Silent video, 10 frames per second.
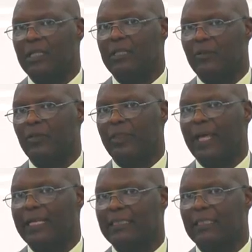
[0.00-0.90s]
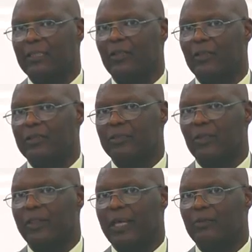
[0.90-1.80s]
into that technology
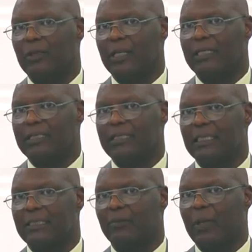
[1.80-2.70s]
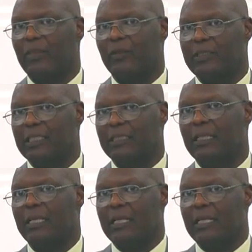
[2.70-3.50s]
so that we can detect pathogen